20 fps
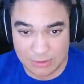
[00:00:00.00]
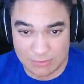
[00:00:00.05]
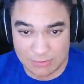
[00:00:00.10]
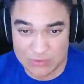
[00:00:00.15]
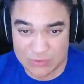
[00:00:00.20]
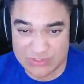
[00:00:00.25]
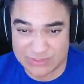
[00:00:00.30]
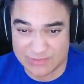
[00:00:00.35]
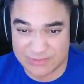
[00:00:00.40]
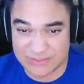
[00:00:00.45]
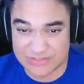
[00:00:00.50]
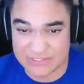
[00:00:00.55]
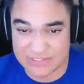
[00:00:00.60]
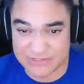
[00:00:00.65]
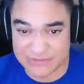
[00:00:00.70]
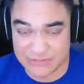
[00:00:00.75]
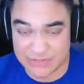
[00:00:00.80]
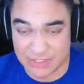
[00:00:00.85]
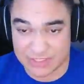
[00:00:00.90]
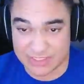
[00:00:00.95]
mostly because I
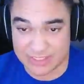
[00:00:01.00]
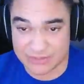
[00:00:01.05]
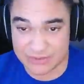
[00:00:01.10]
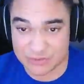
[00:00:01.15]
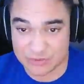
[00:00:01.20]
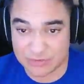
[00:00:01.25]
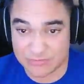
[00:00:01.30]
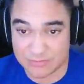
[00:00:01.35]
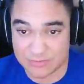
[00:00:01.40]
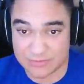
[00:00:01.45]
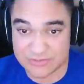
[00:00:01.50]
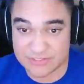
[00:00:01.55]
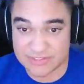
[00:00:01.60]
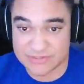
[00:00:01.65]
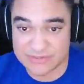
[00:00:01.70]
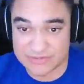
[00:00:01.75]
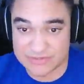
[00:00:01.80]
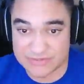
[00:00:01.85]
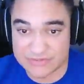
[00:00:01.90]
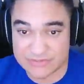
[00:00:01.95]
suck at shooting from the
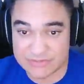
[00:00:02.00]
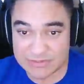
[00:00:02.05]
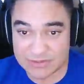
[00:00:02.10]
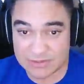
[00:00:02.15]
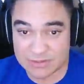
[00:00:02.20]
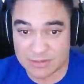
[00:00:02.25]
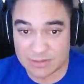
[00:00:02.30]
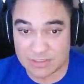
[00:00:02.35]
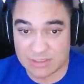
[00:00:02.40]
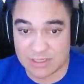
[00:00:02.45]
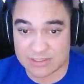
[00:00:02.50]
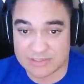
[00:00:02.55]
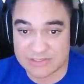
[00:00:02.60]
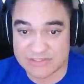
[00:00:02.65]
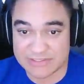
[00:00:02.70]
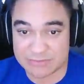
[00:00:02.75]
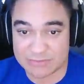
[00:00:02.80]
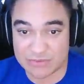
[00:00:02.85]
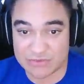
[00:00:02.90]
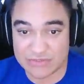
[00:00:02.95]
distance,
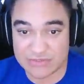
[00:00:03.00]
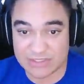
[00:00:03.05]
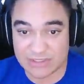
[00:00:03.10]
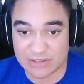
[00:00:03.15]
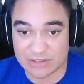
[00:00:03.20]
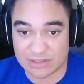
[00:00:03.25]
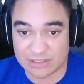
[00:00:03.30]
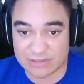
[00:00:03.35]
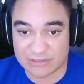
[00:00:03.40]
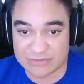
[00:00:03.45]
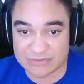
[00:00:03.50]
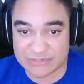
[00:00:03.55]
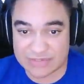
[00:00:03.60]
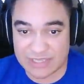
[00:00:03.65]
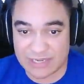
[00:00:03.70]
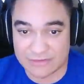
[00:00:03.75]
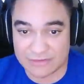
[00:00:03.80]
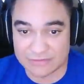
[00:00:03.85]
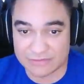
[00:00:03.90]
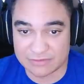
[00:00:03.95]
unless I'm using like a
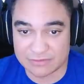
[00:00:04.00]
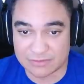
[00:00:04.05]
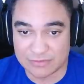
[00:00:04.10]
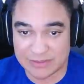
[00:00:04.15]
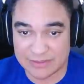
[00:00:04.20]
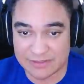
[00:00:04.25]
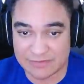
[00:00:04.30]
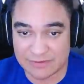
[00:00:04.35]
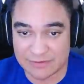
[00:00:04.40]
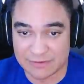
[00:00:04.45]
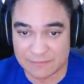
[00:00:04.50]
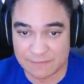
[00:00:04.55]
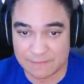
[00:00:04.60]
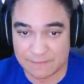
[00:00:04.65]
scout or whatever.